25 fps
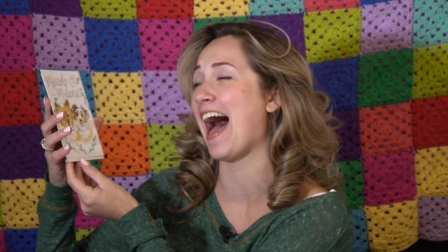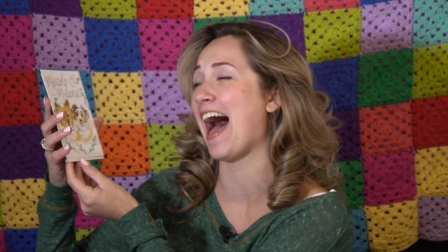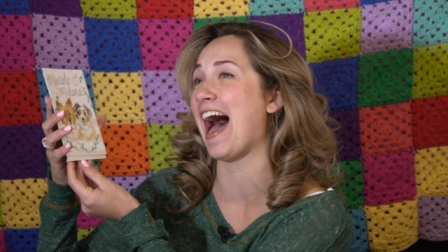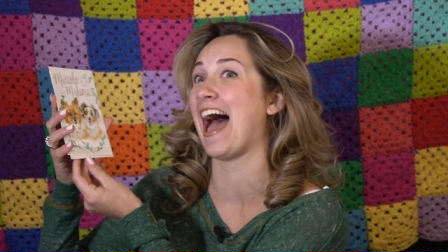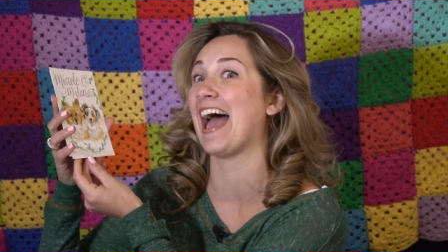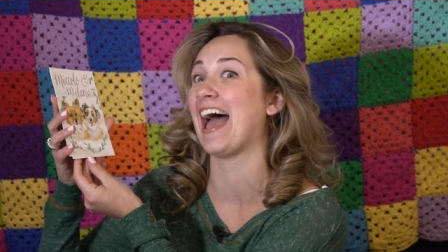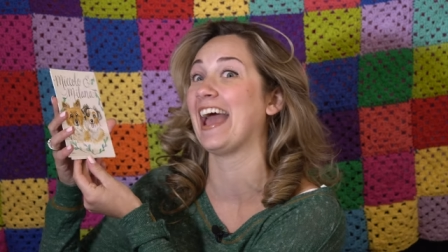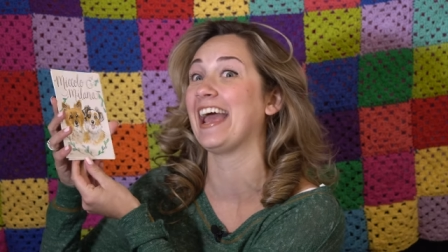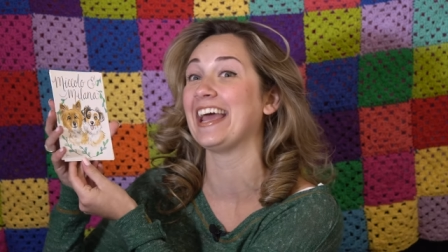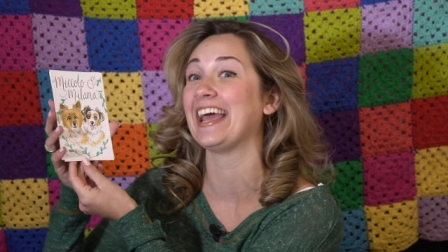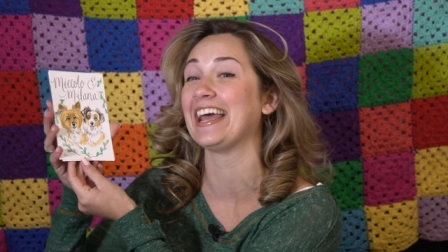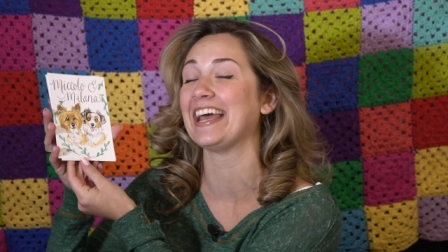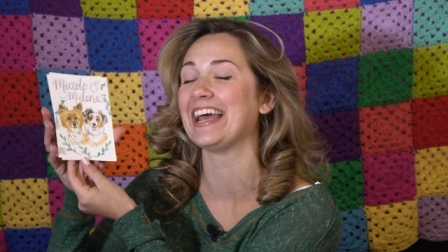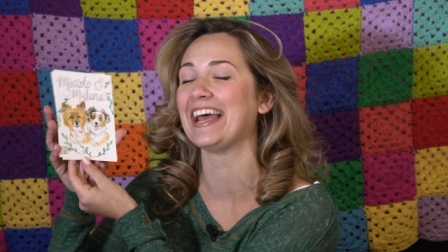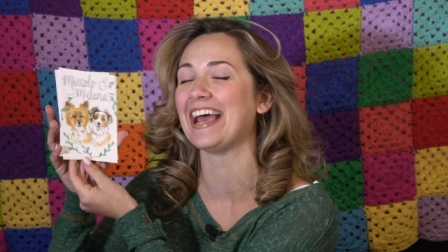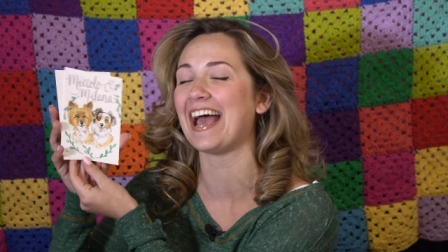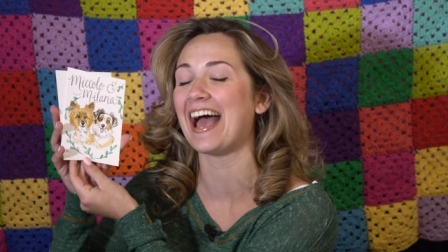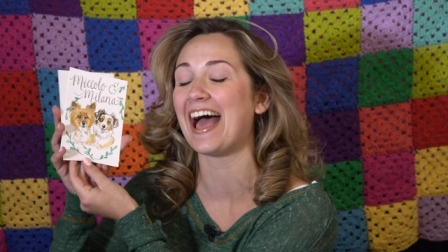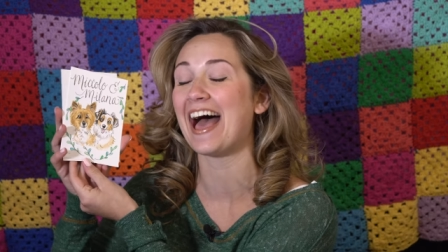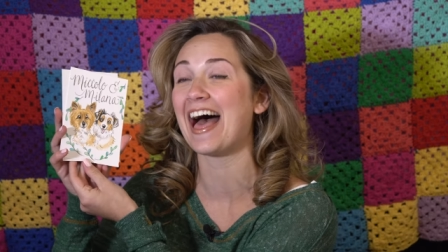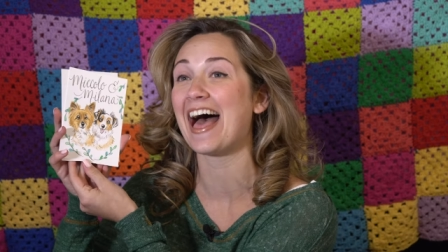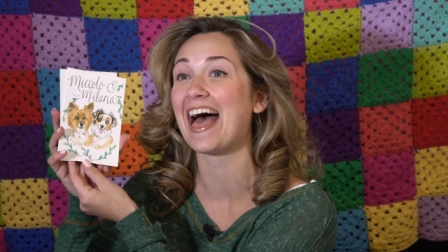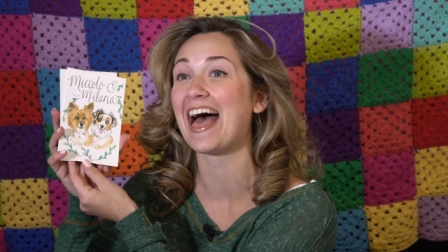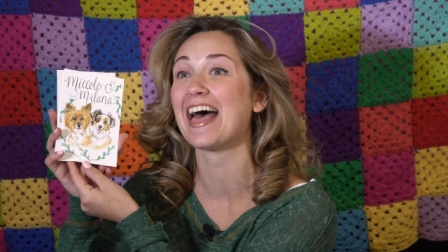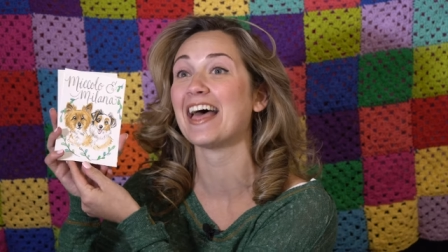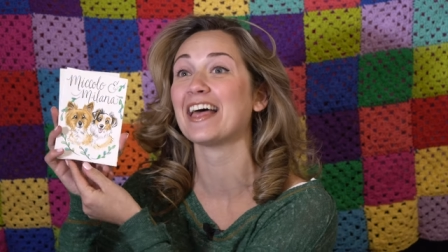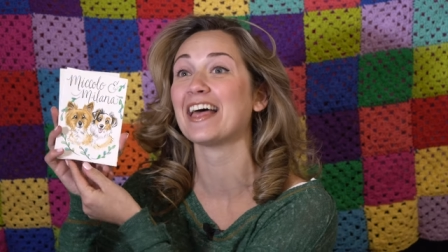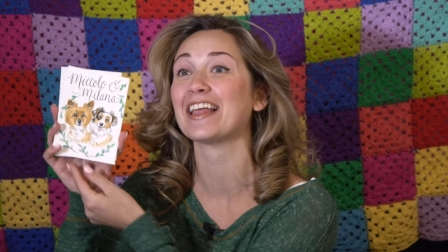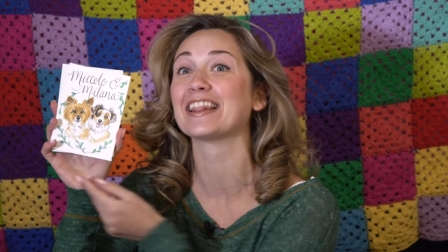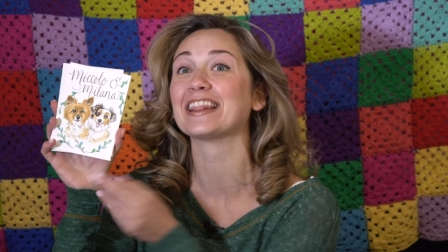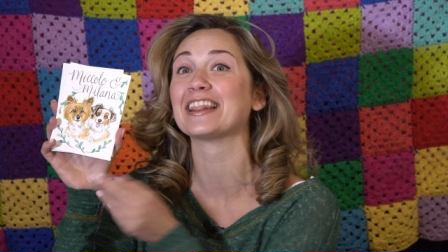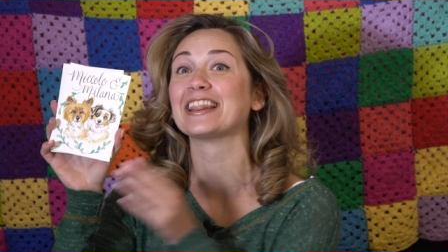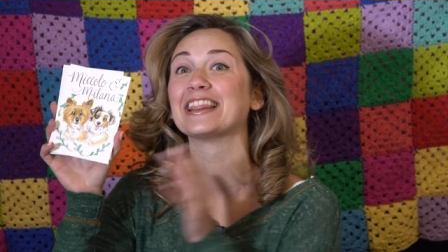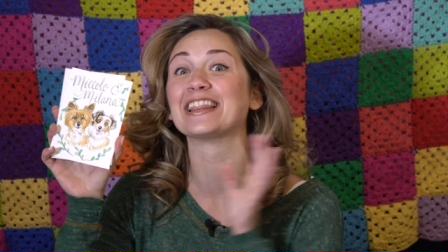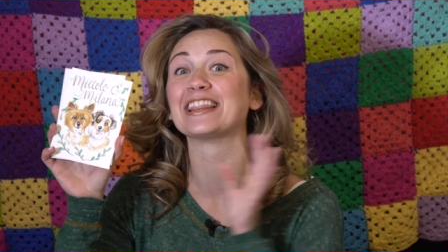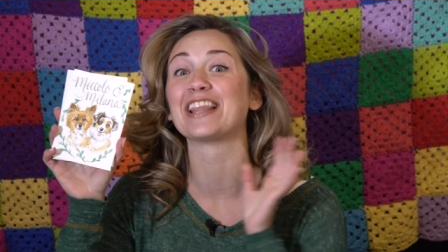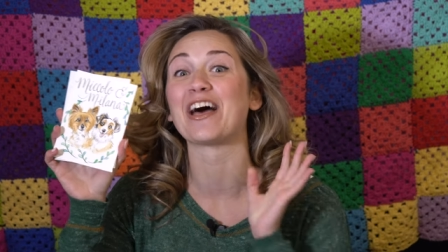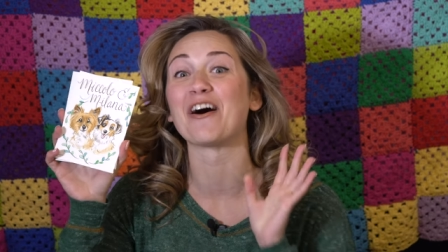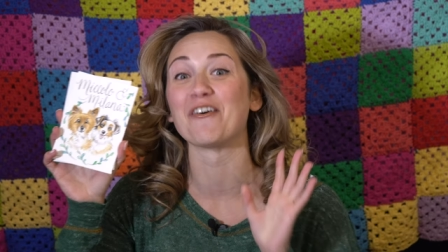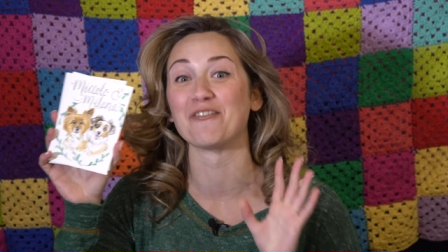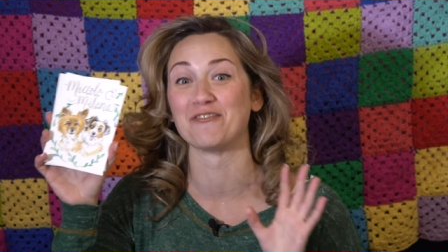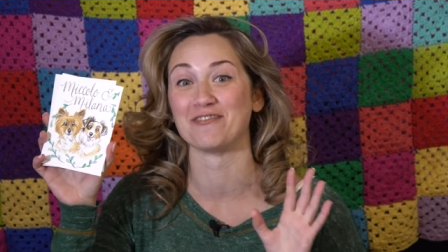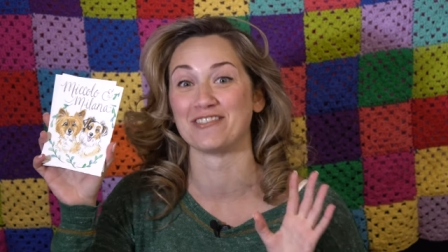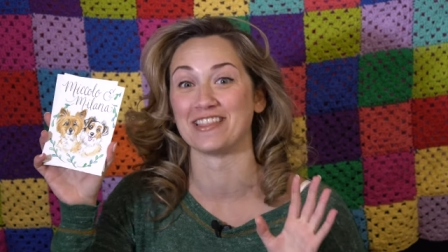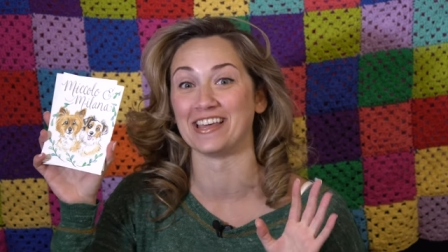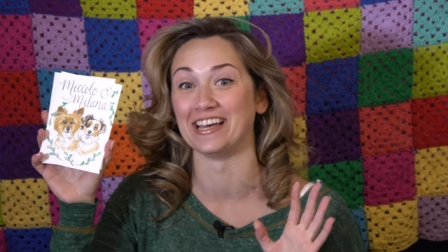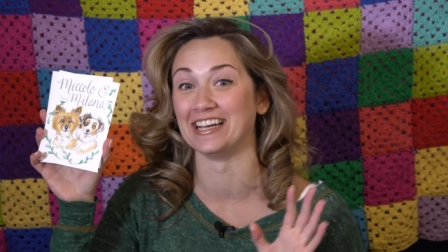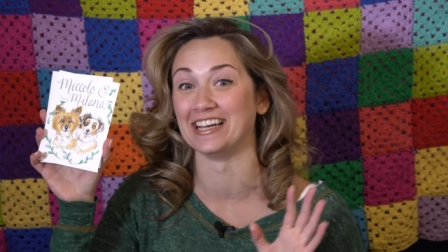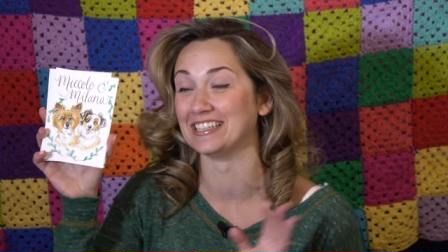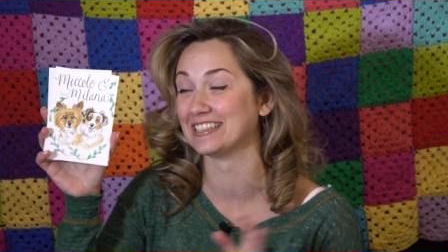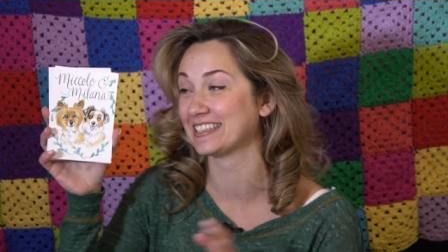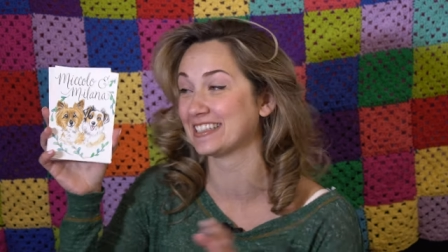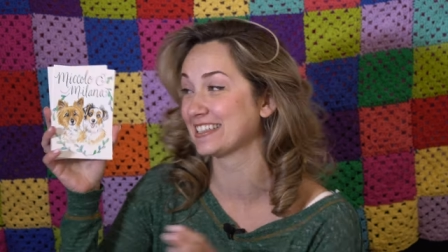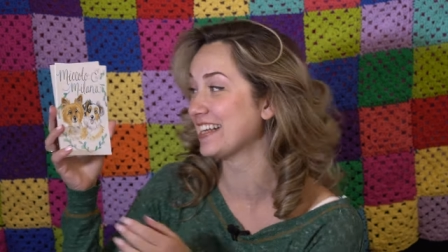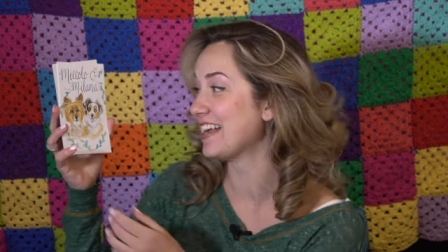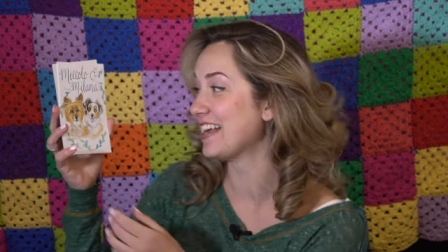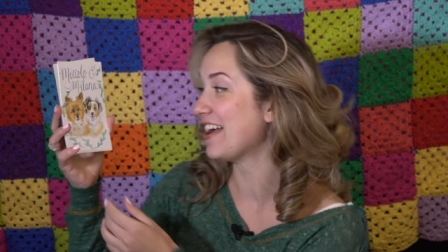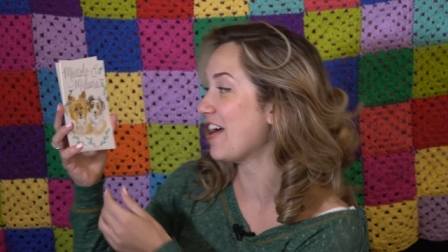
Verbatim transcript: I love this.